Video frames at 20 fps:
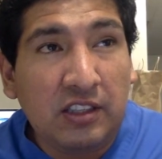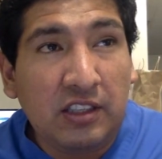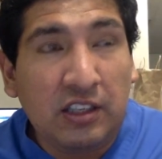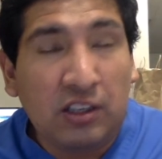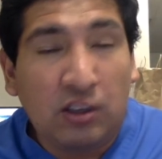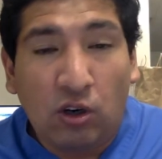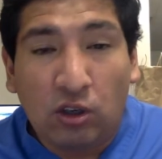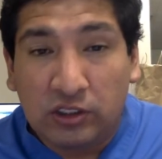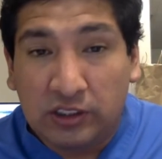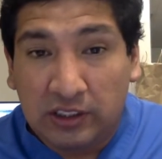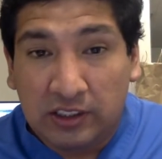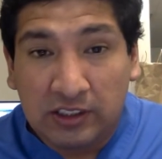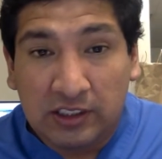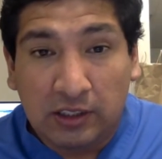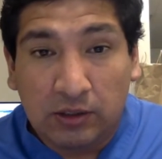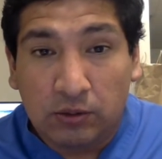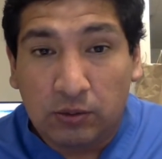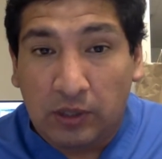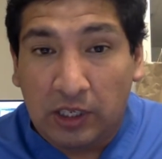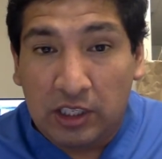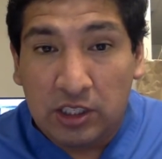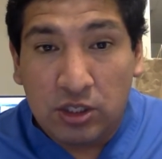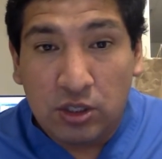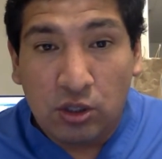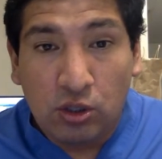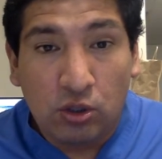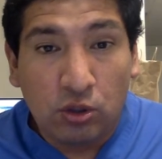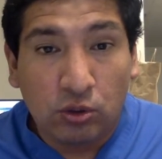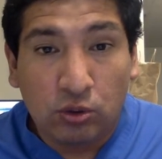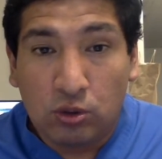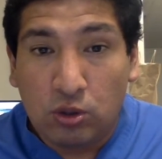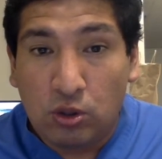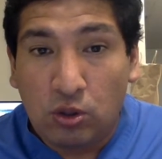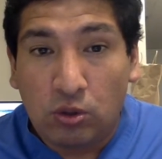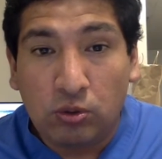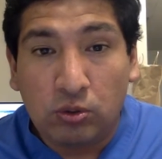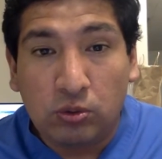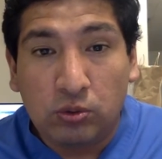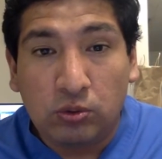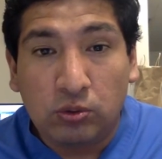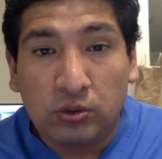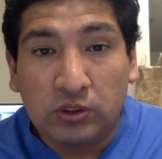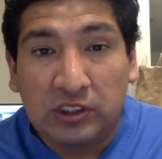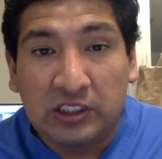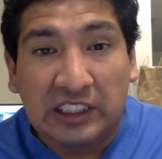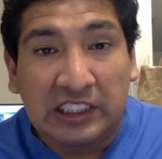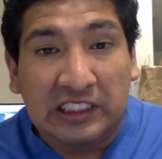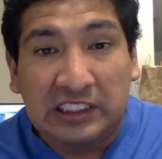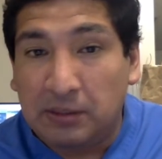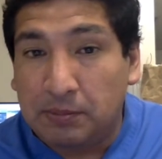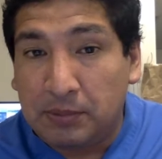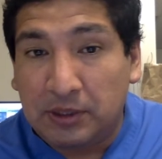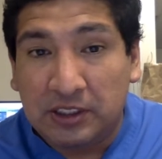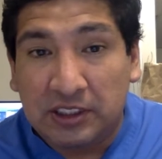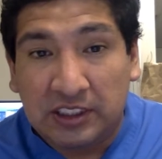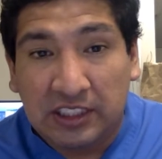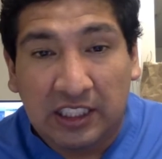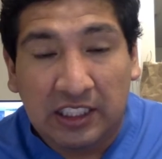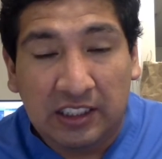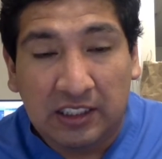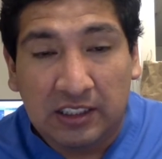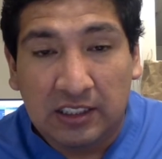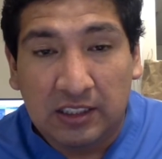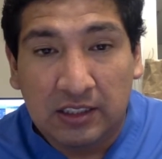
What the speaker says: her oxygen saturation goes low to 60%,